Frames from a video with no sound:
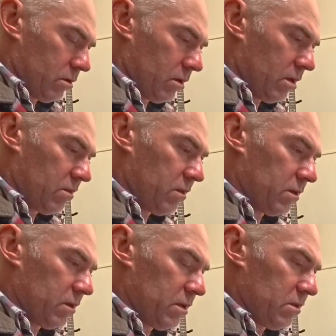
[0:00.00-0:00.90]
I don't think
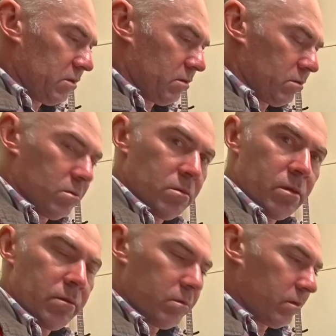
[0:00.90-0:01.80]
I need to.
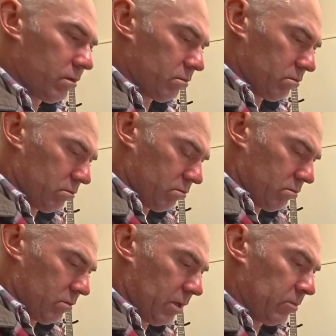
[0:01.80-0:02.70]

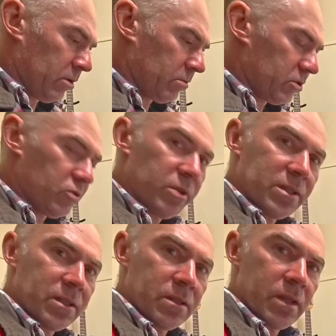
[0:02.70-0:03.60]
I'm not
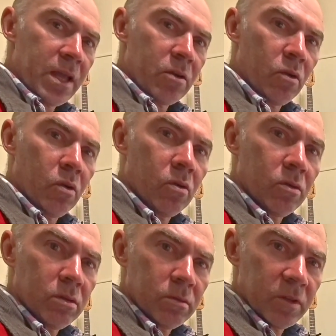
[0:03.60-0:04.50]
restricted at
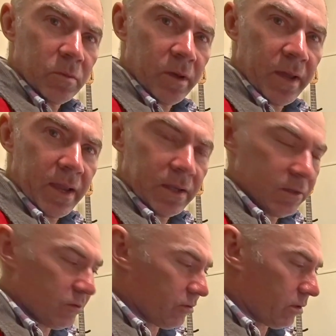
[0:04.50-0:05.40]
all with my hand
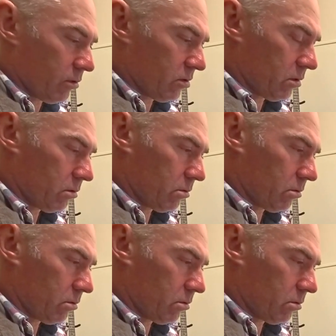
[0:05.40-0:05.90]
controls.